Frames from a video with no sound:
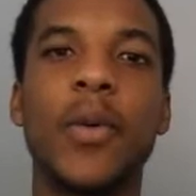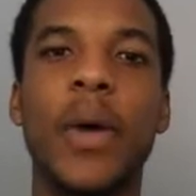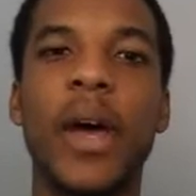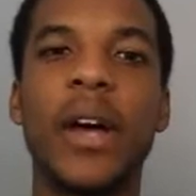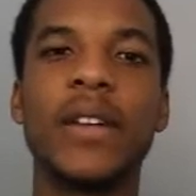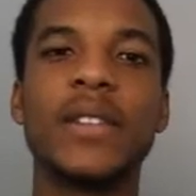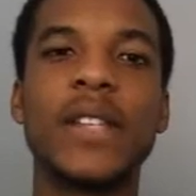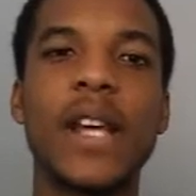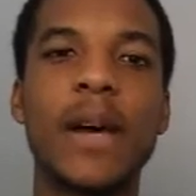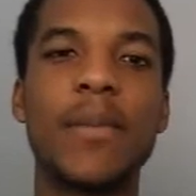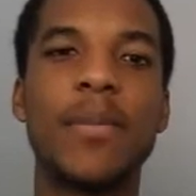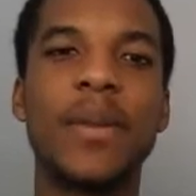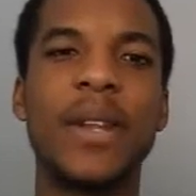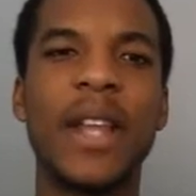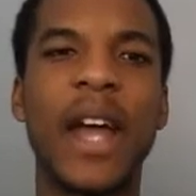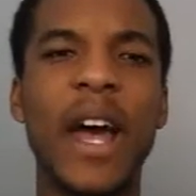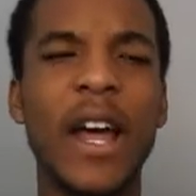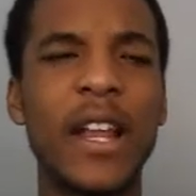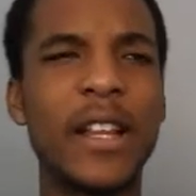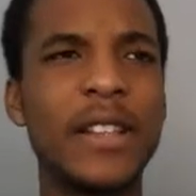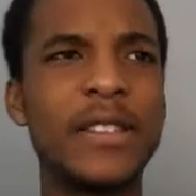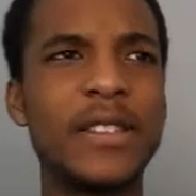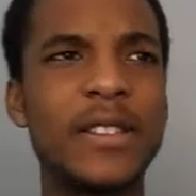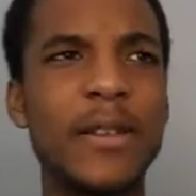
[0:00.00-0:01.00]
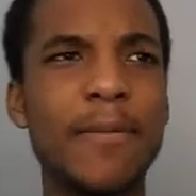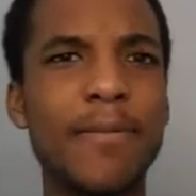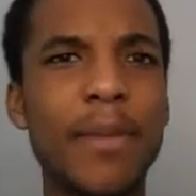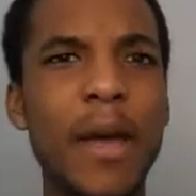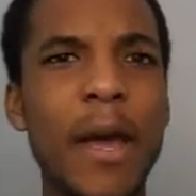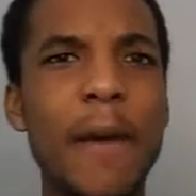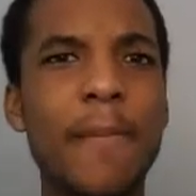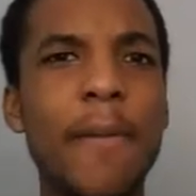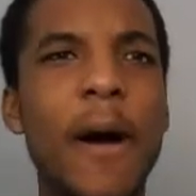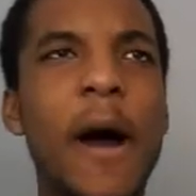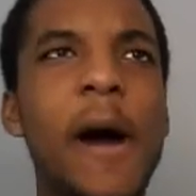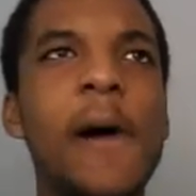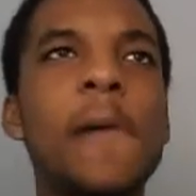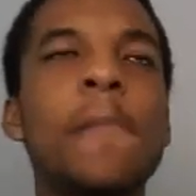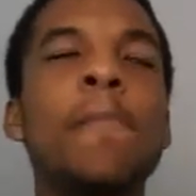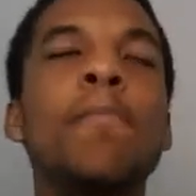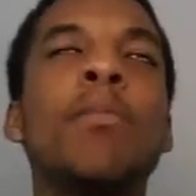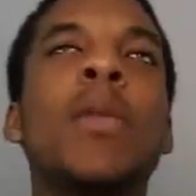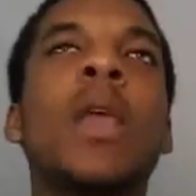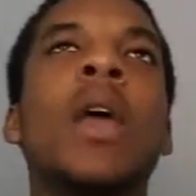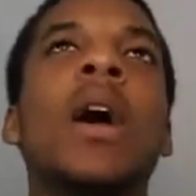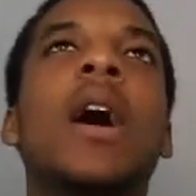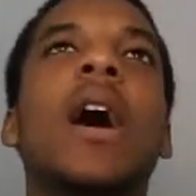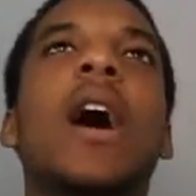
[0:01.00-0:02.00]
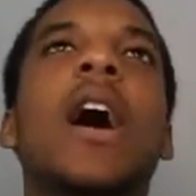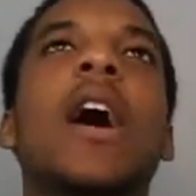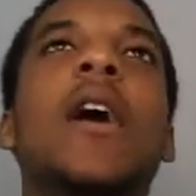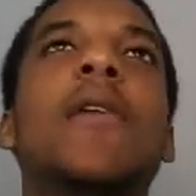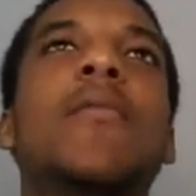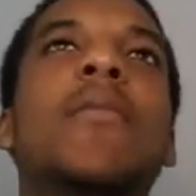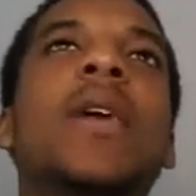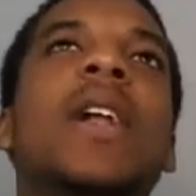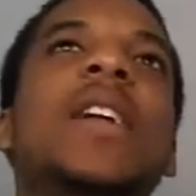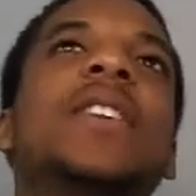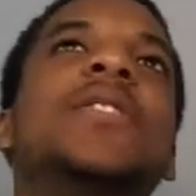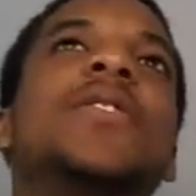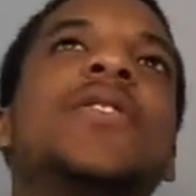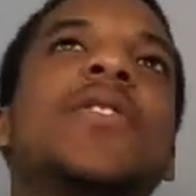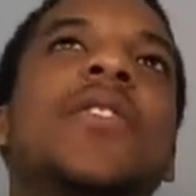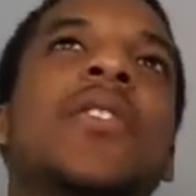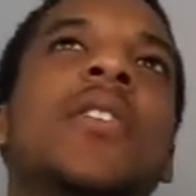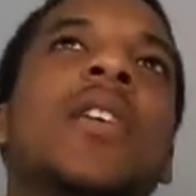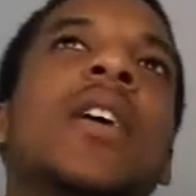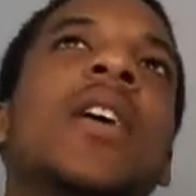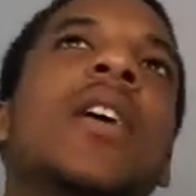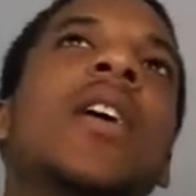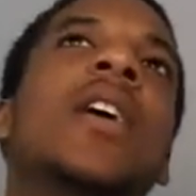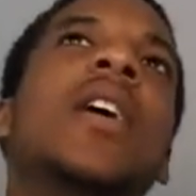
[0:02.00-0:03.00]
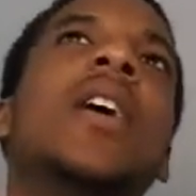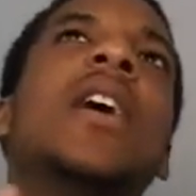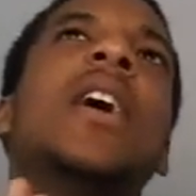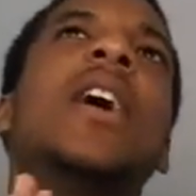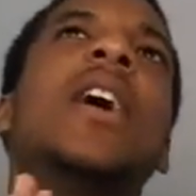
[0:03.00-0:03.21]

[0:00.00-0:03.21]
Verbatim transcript: What else happened? That and it's a bit about uh, Meliscula.